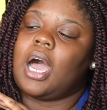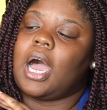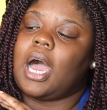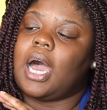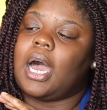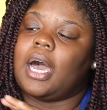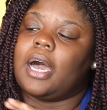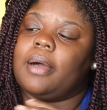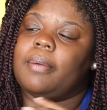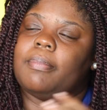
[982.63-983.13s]

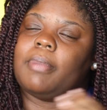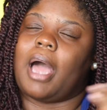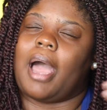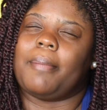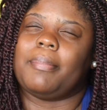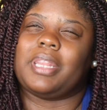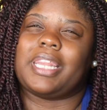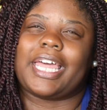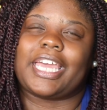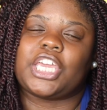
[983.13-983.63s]
I
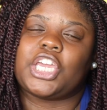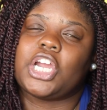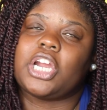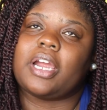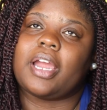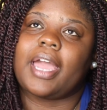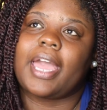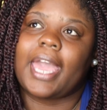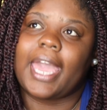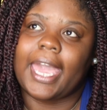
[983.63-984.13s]
mean, like,
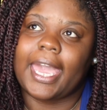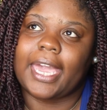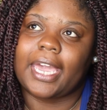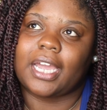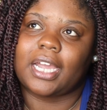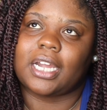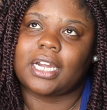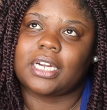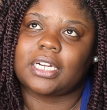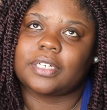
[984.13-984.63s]
your
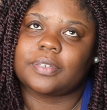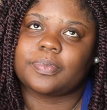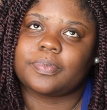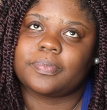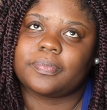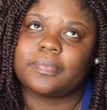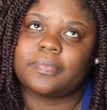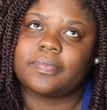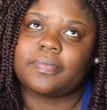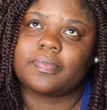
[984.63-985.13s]
hair
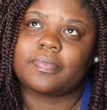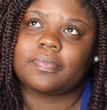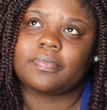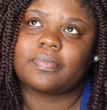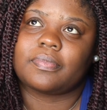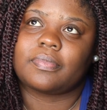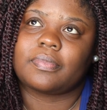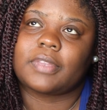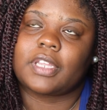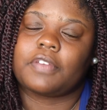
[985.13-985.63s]

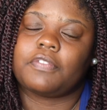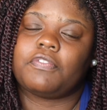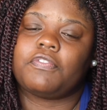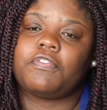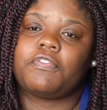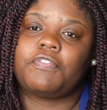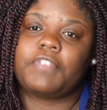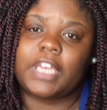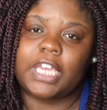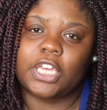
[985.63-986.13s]

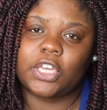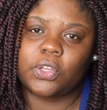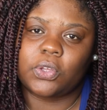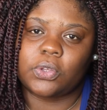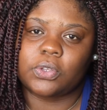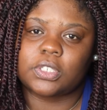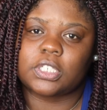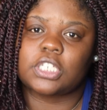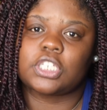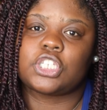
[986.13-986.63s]

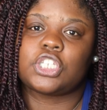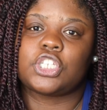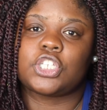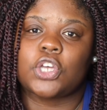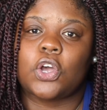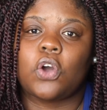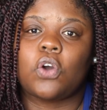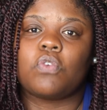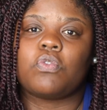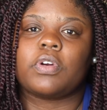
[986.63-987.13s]
feels
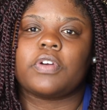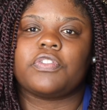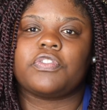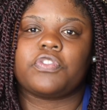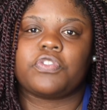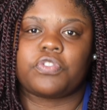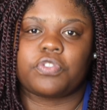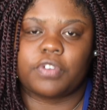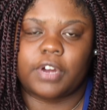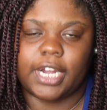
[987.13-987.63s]
so
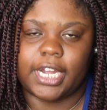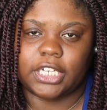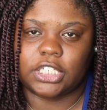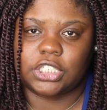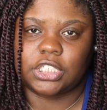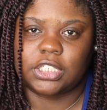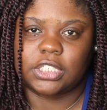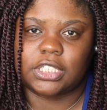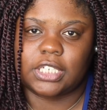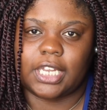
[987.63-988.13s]

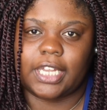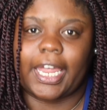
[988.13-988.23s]
refreshed.